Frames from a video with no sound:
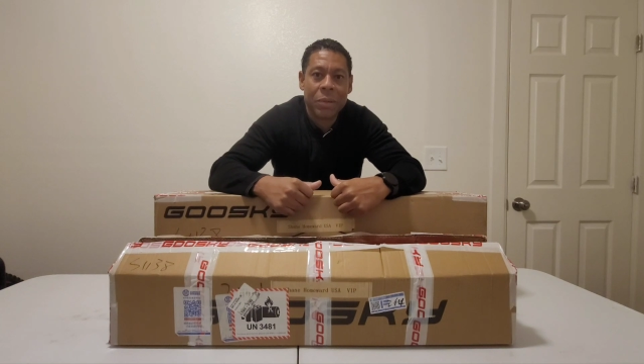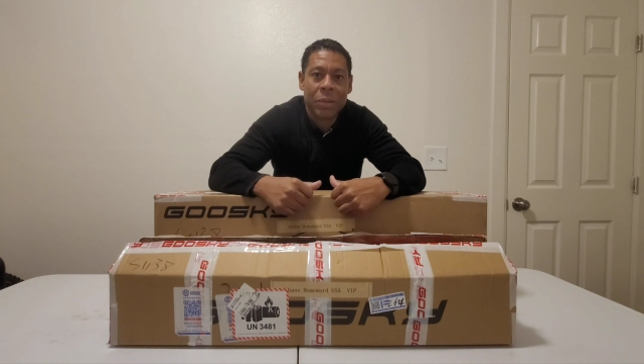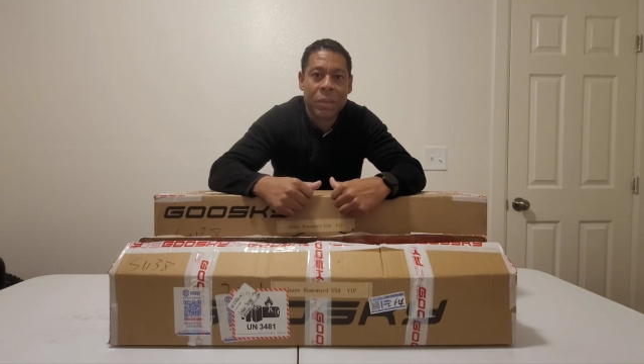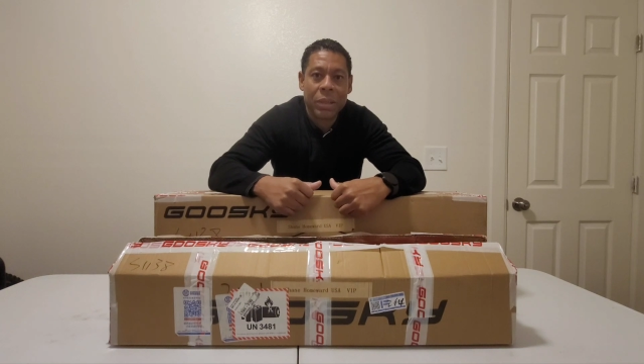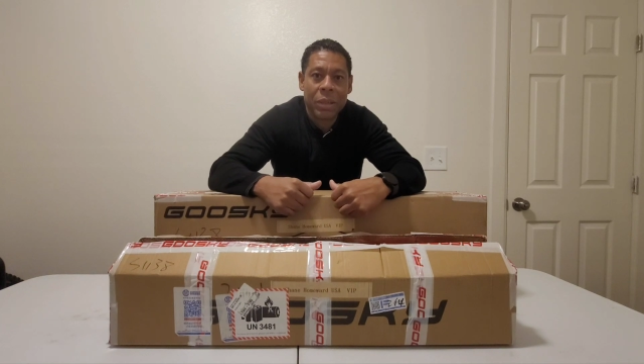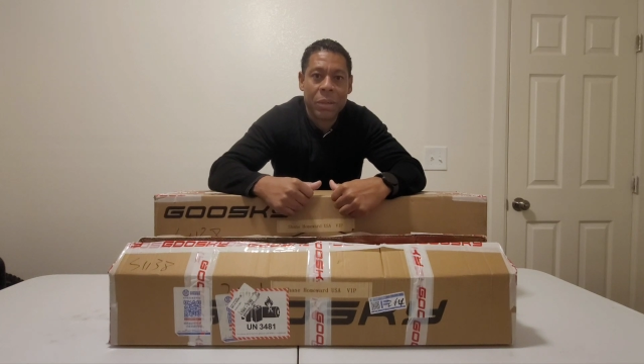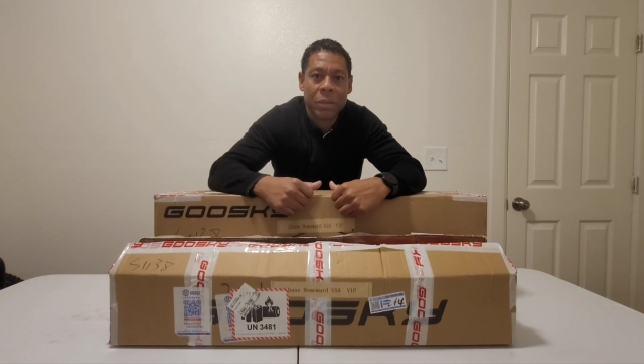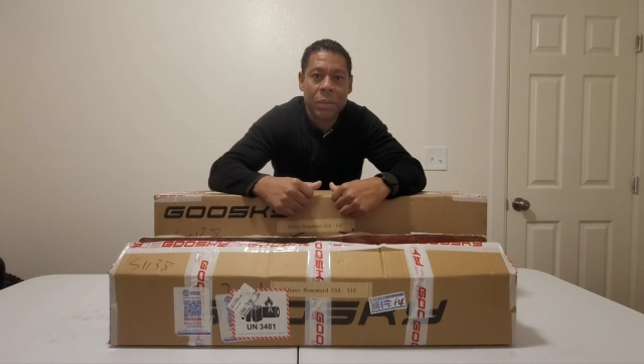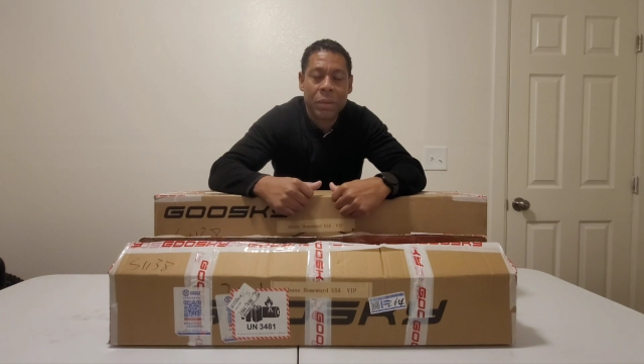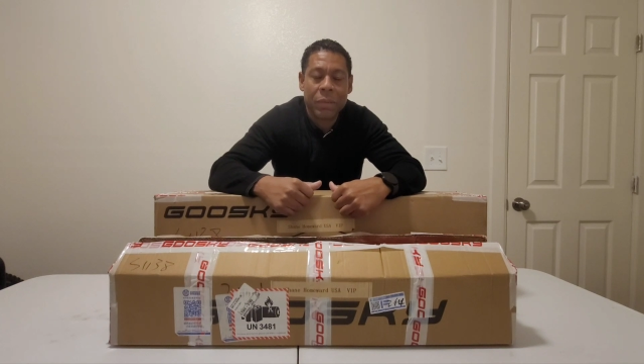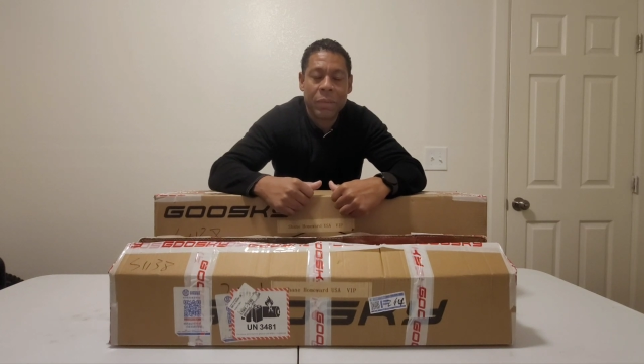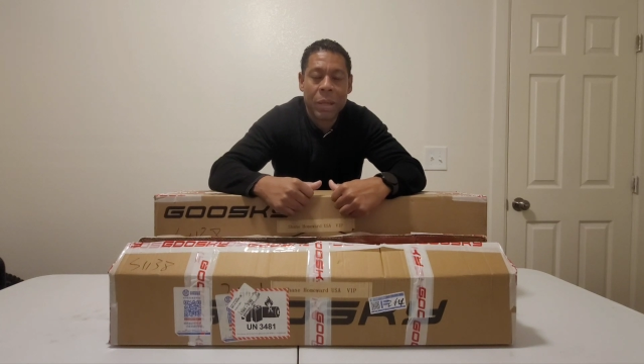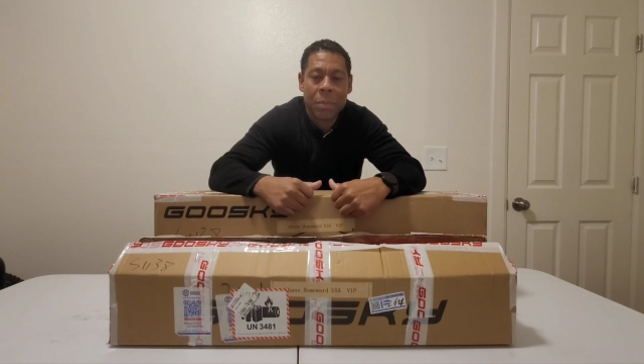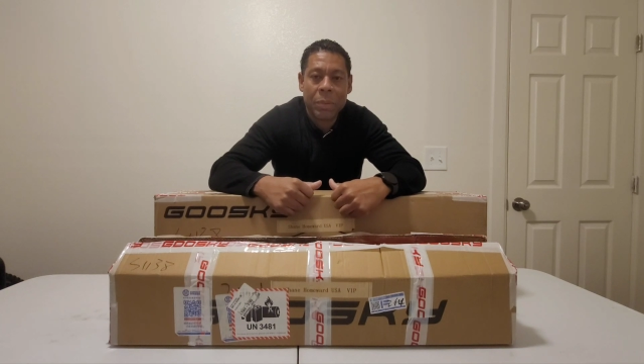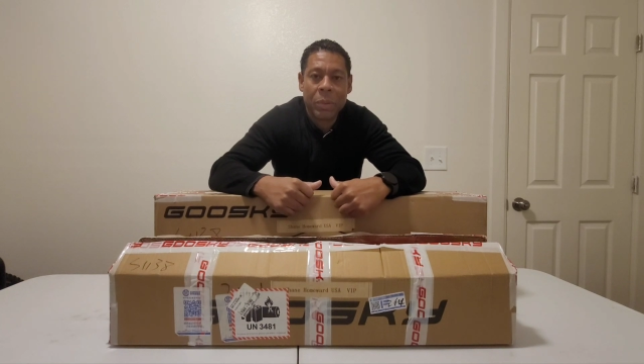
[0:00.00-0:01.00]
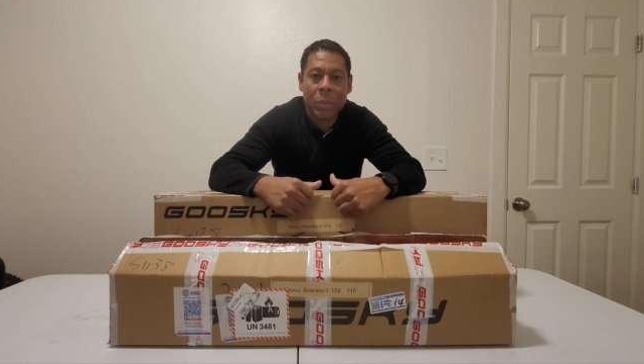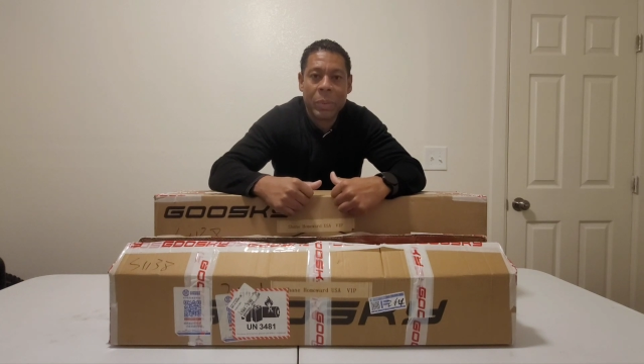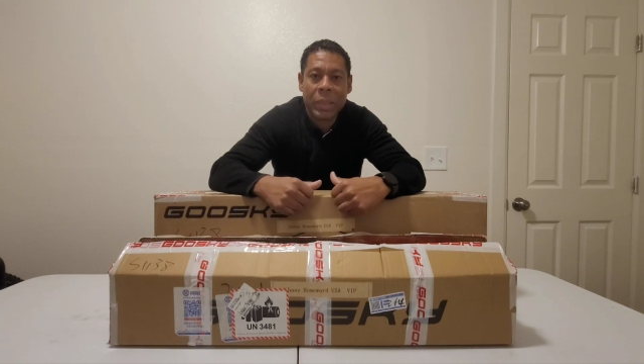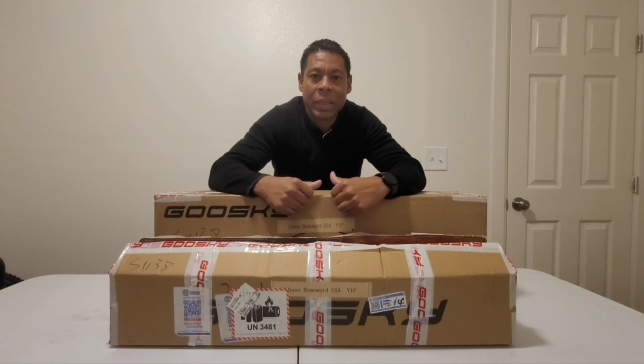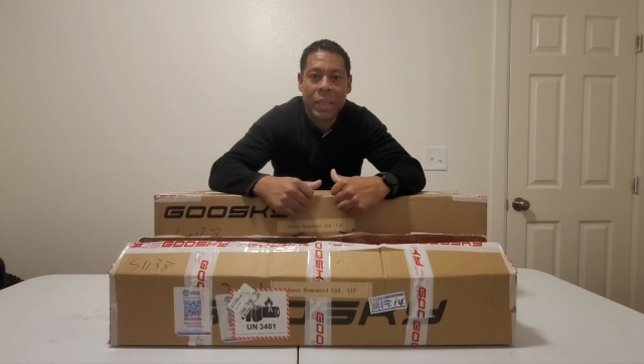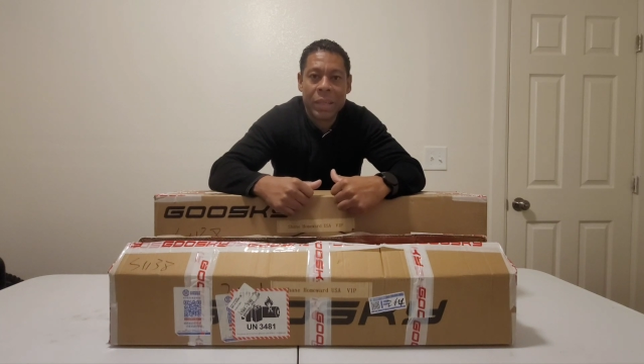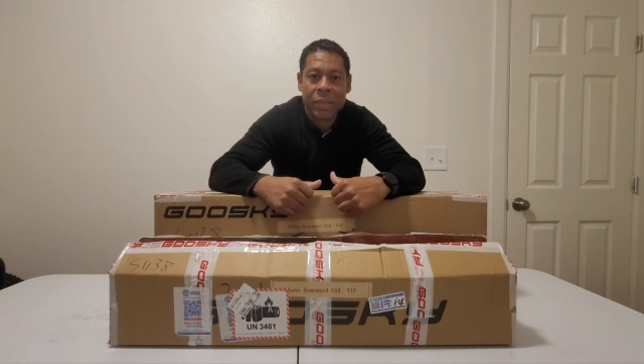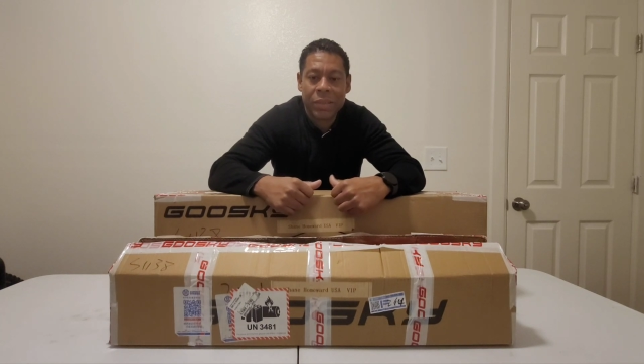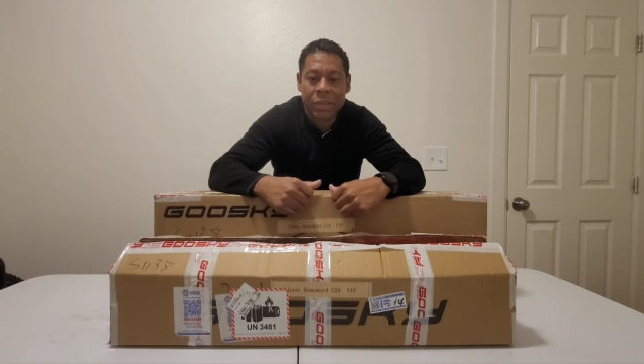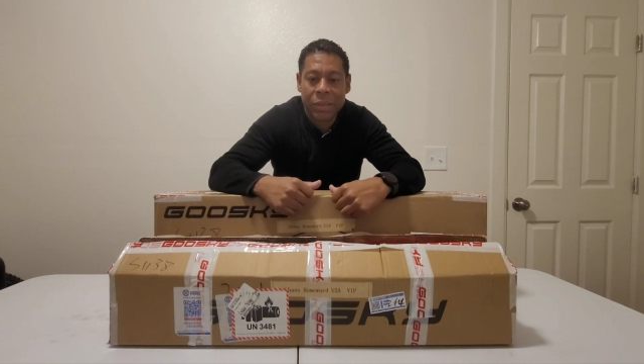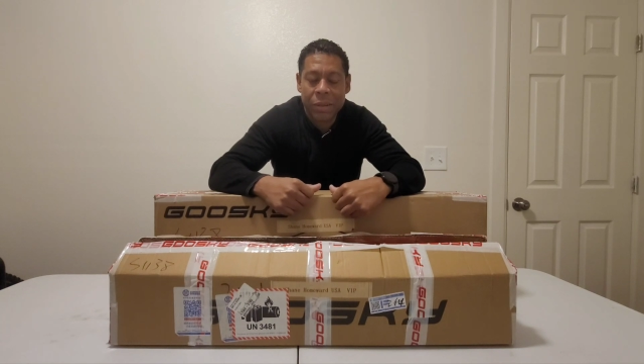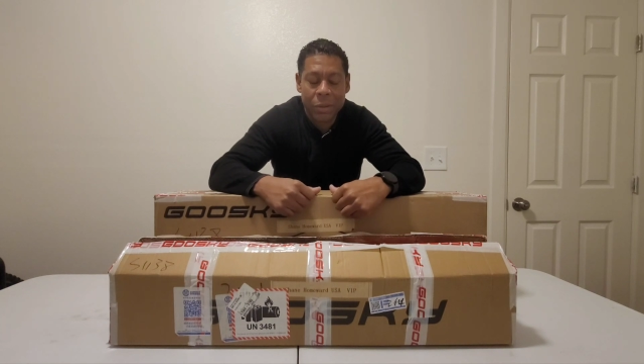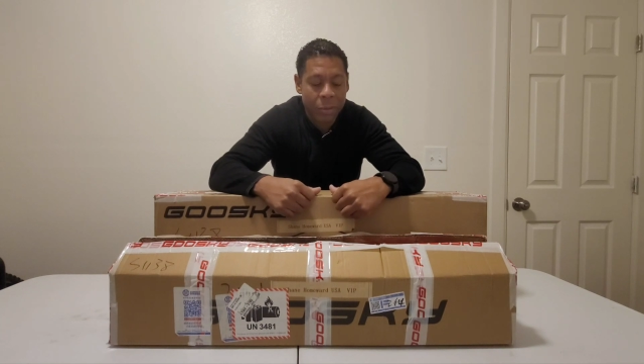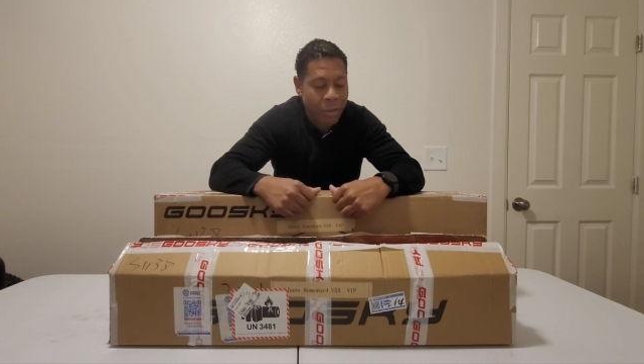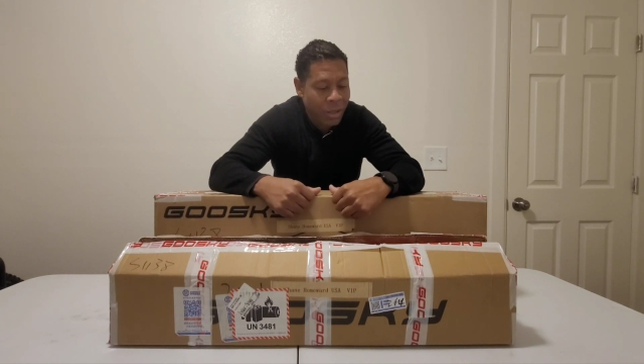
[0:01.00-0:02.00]
Rodeo a couple of weekends
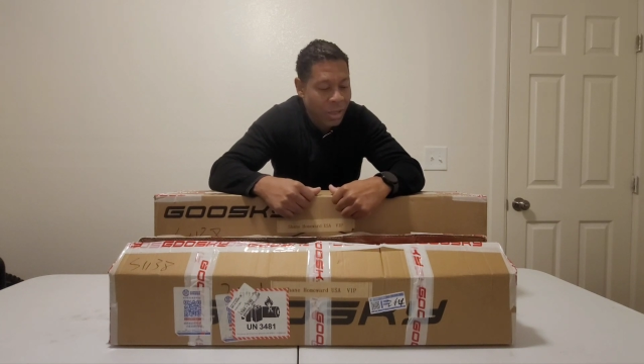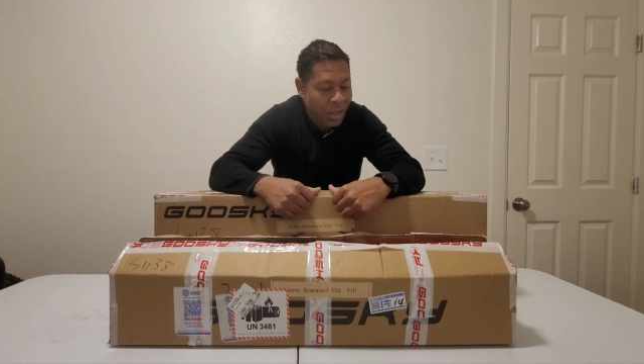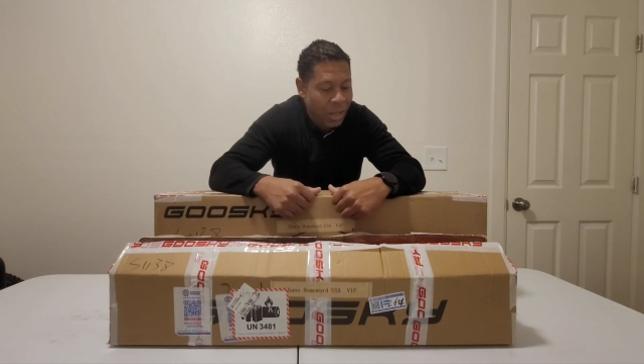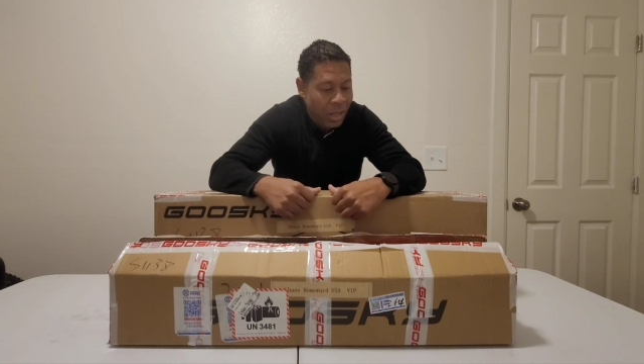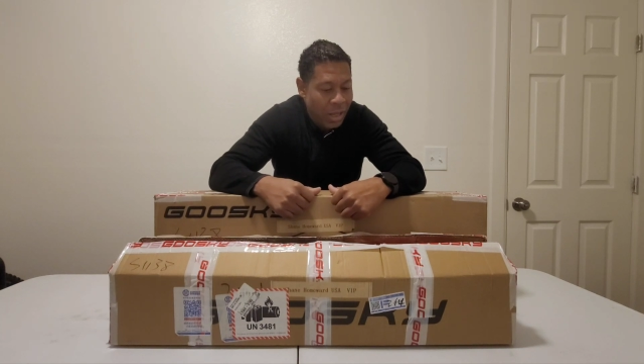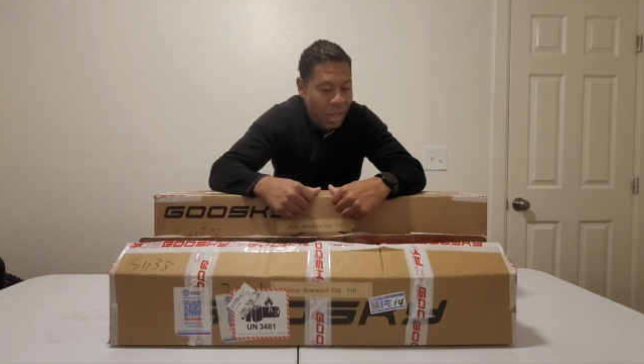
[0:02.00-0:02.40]
ago.